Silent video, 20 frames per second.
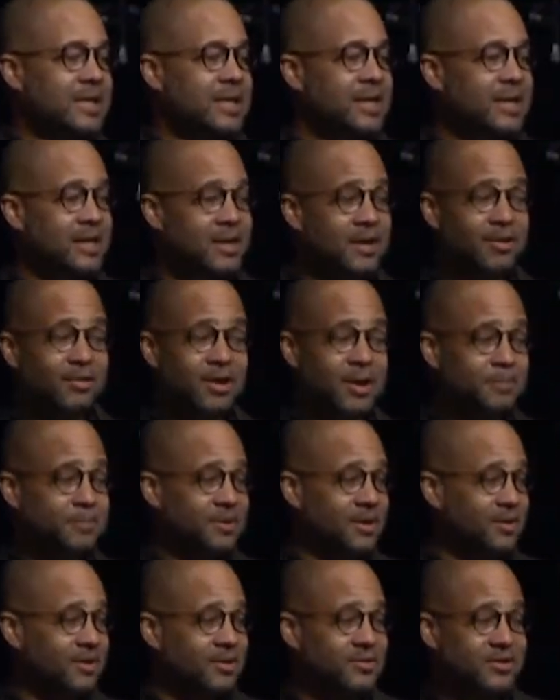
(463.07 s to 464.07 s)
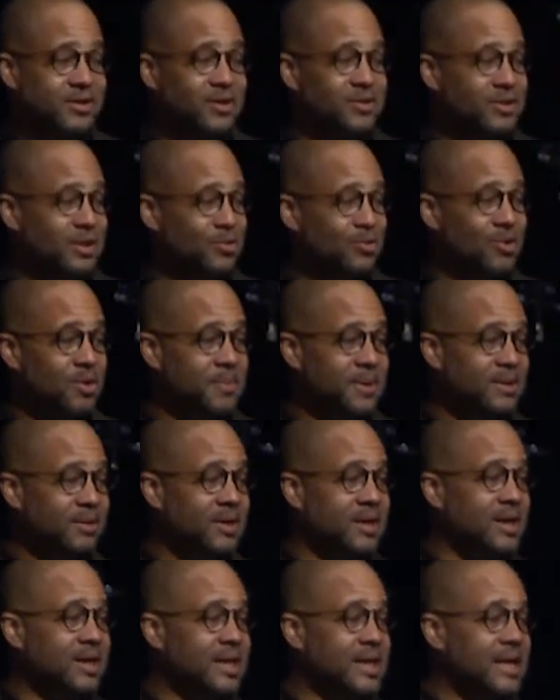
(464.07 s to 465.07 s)
He interrupted this elderly woman
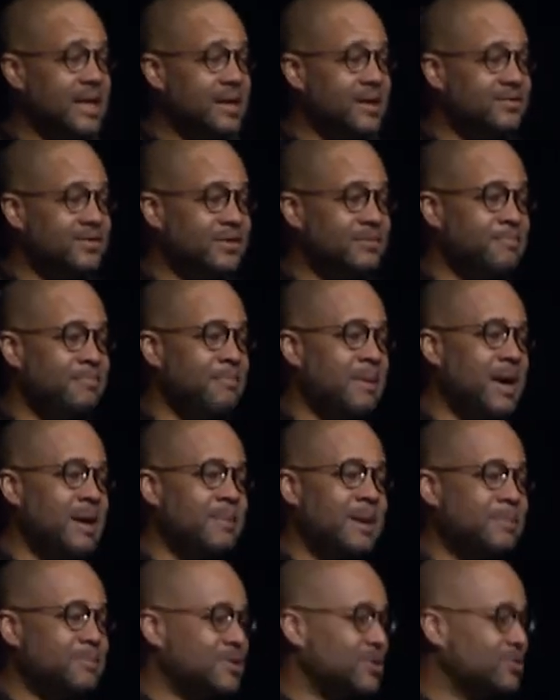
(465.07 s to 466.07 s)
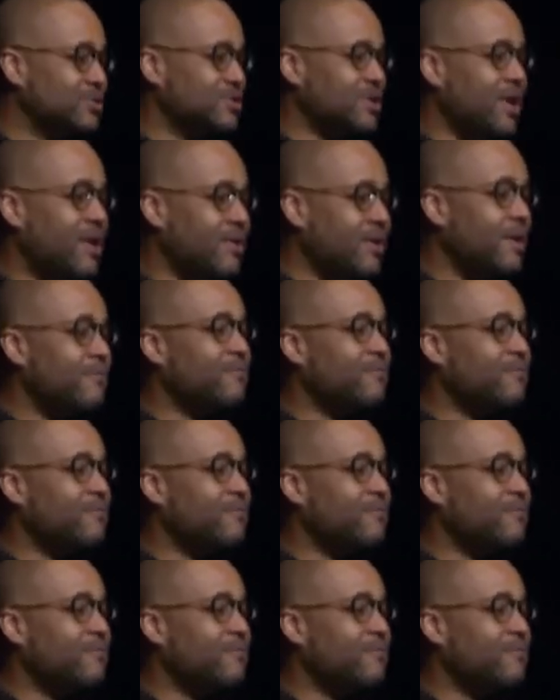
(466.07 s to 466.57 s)
yet again and says, "Ma'am, I'm so sorry.